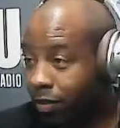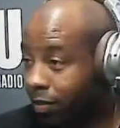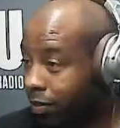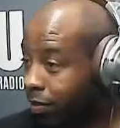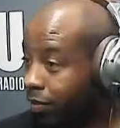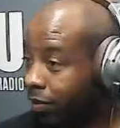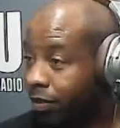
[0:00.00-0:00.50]

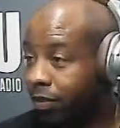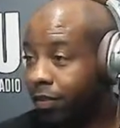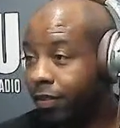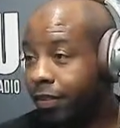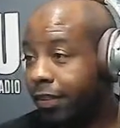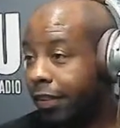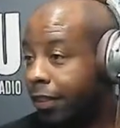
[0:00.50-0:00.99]
And that's the
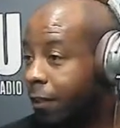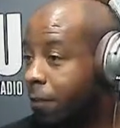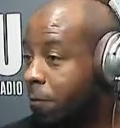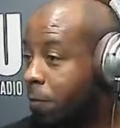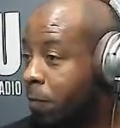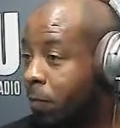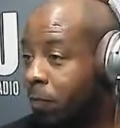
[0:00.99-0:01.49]
real.
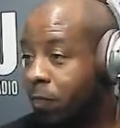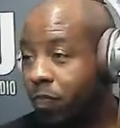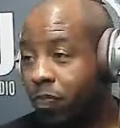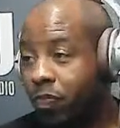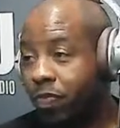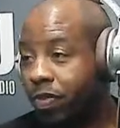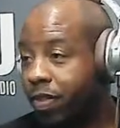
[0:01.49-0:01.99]

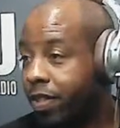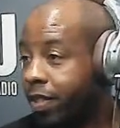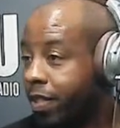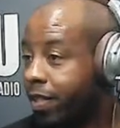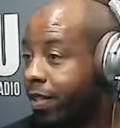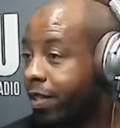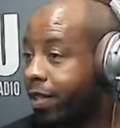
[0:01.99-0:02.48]
That's a
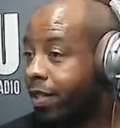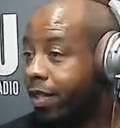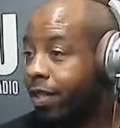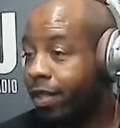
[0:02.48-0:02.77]
real man.